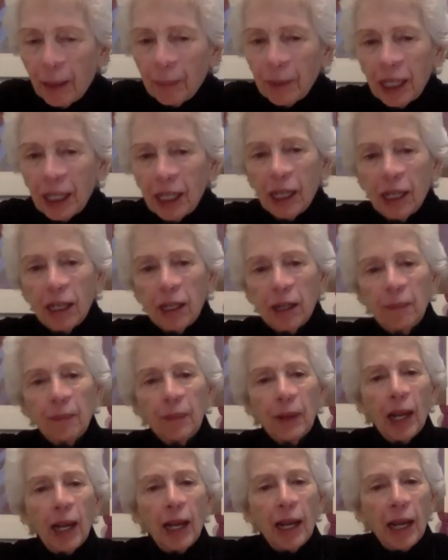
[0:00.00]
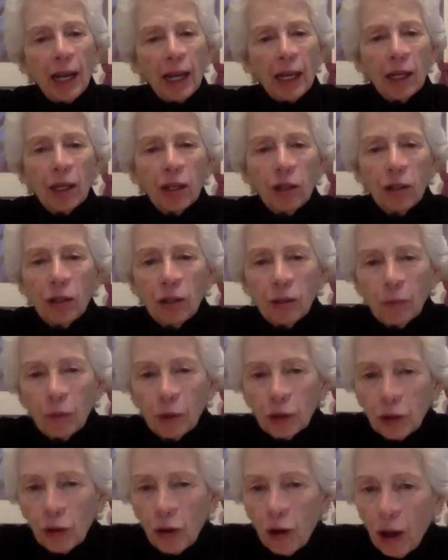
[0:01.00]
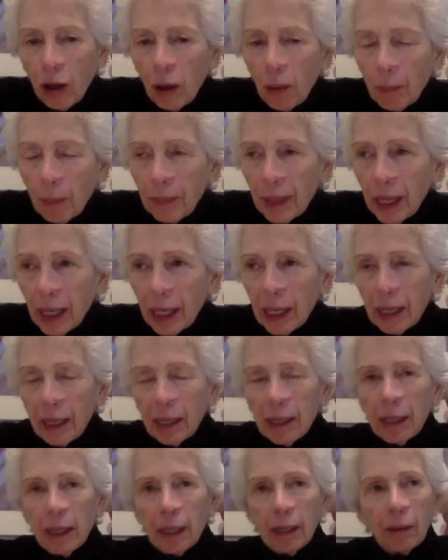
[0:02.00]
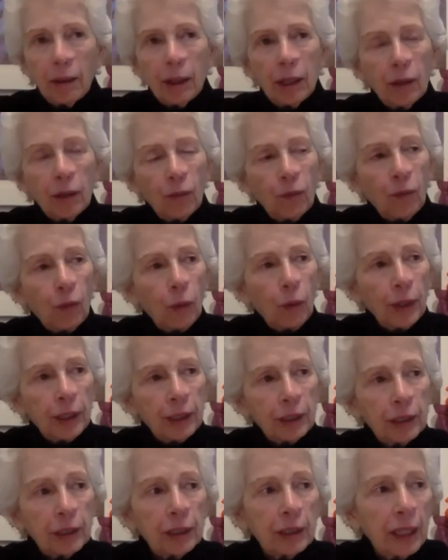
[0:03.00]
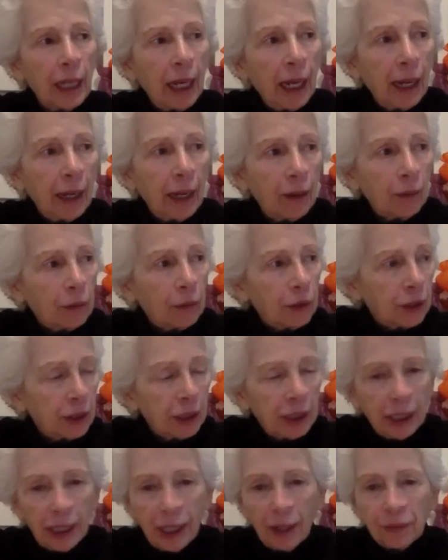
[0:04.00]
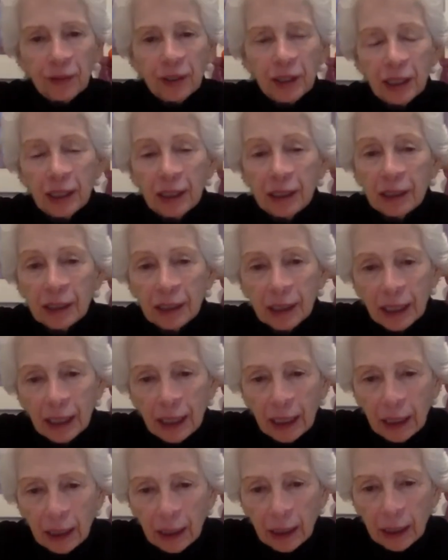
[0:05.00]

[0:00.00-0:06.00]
I mean, he he would call me in a voice, and it was the FCC